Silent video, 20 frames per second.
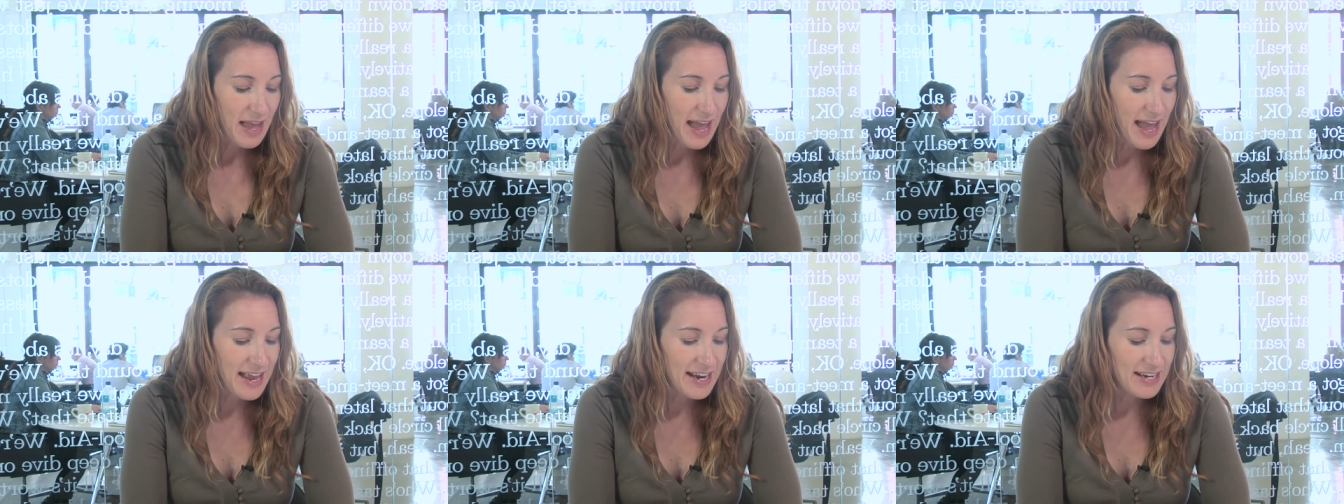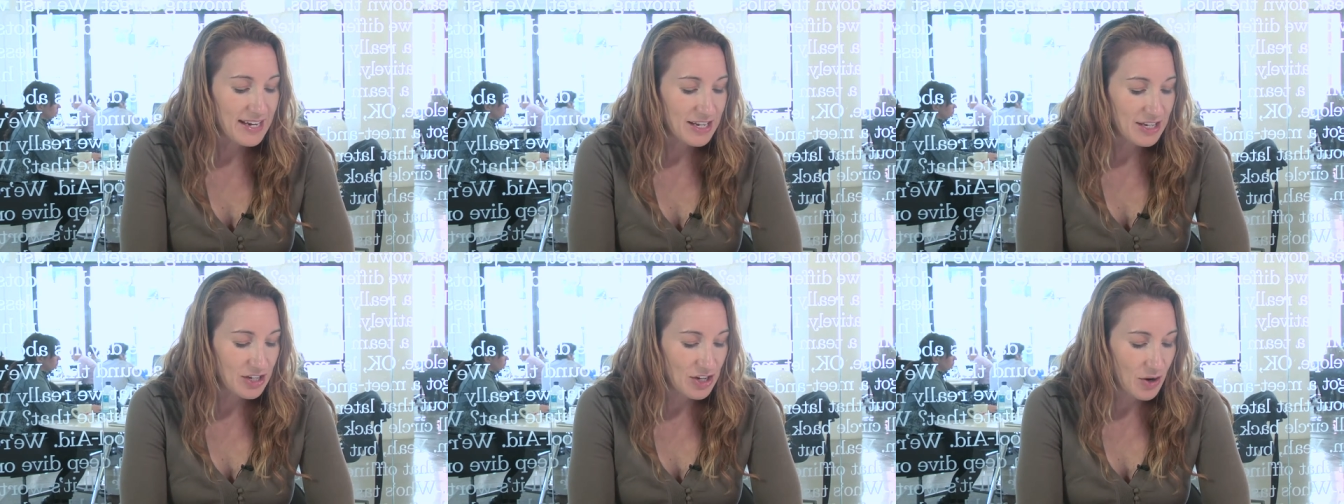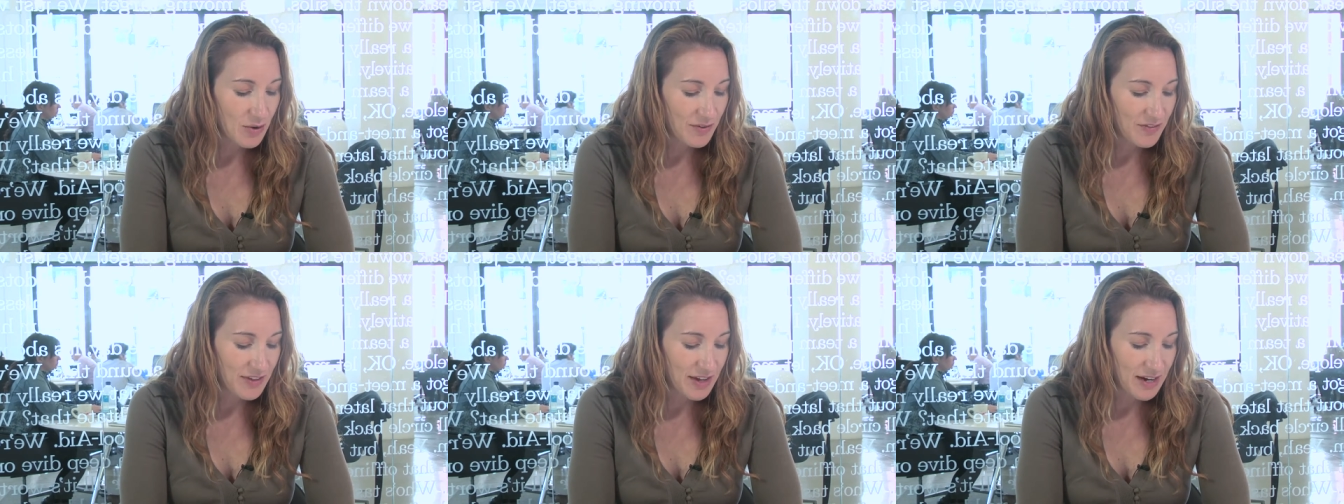And you
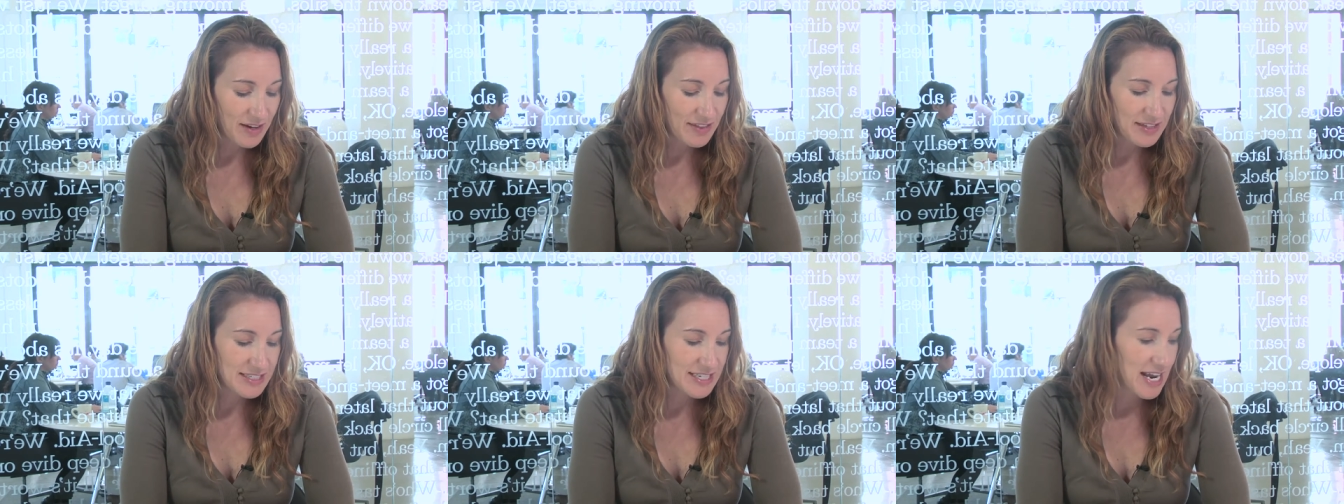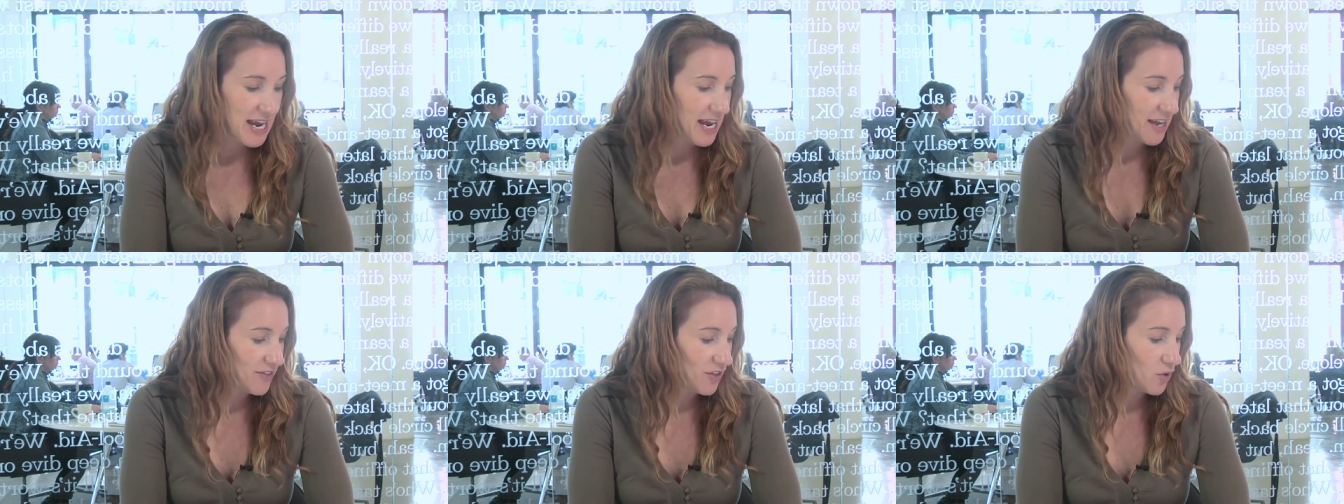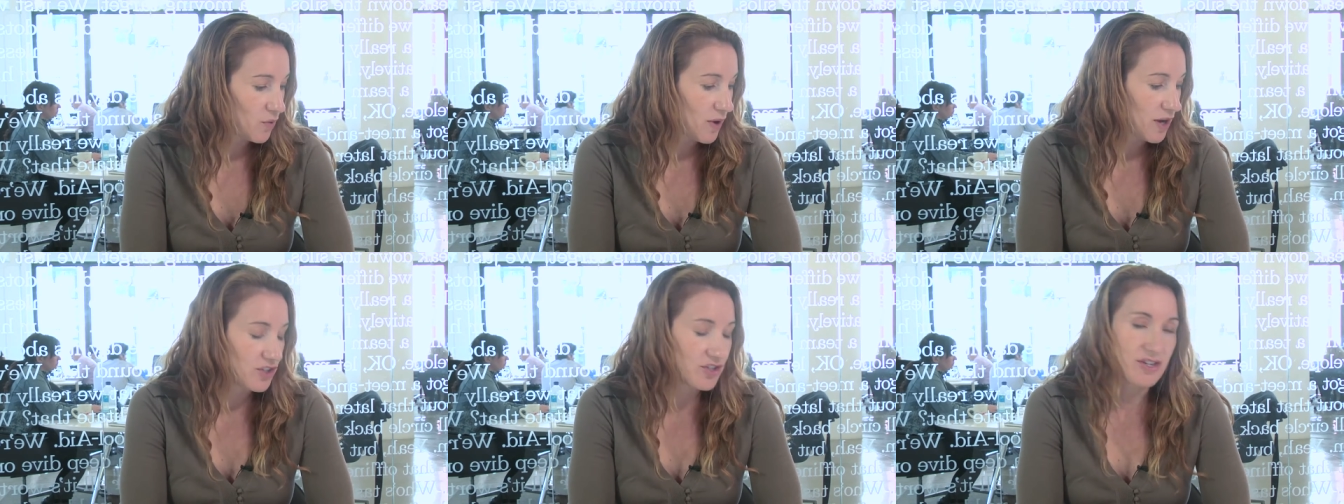know, at the end of the day,
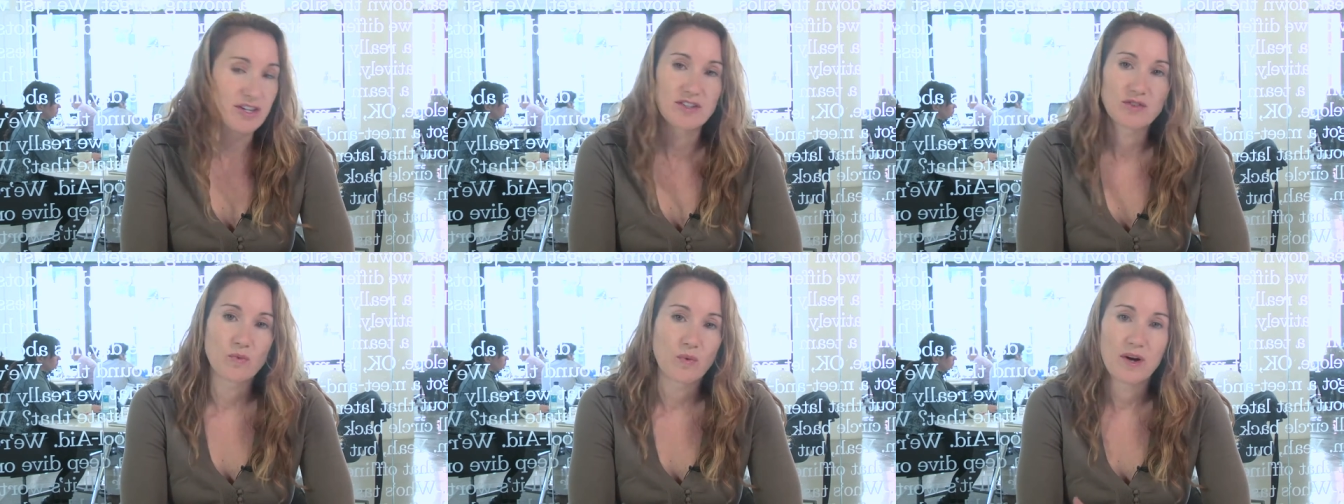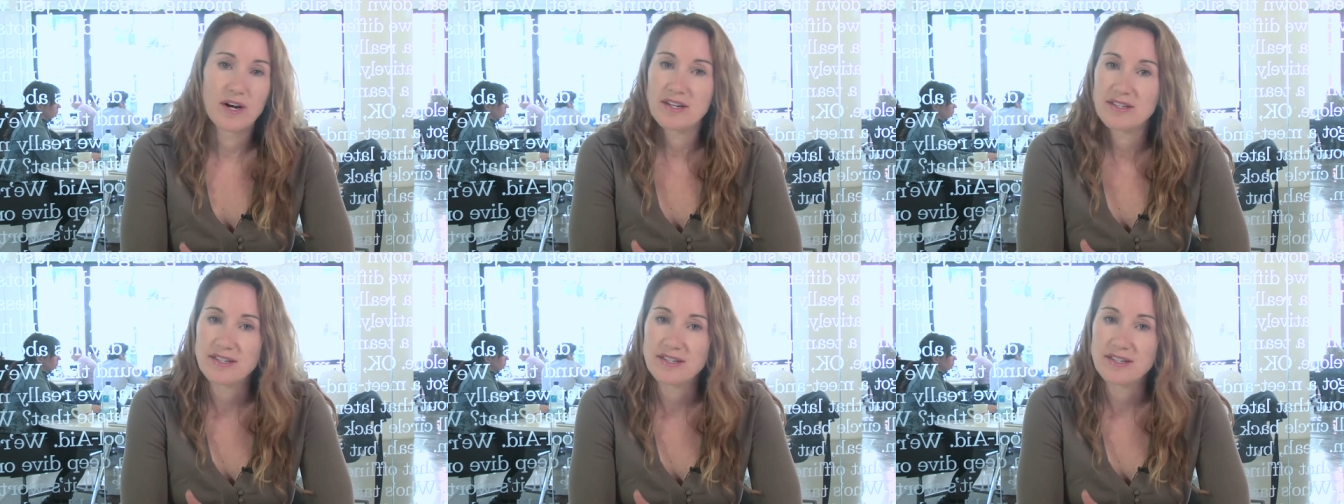the question is what